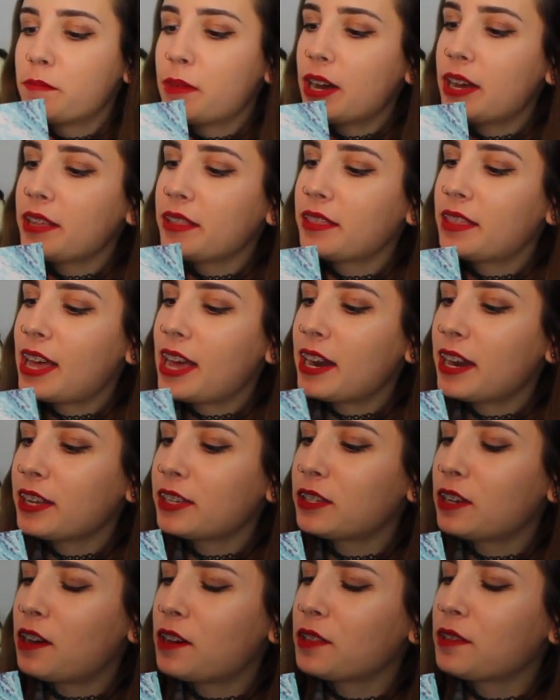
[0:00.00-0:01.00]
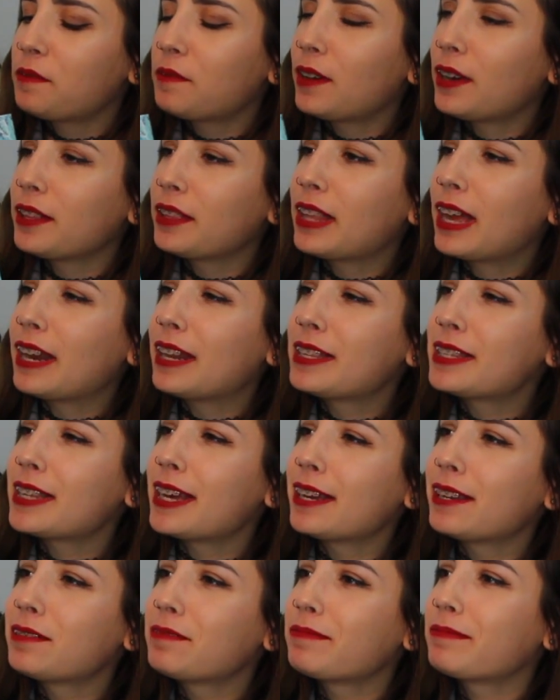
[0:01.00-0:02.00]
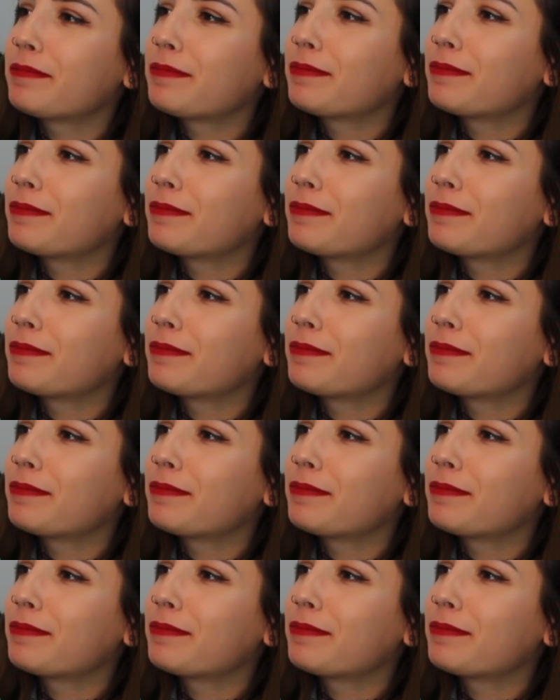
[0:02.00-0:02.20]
But then I saw on the front that it said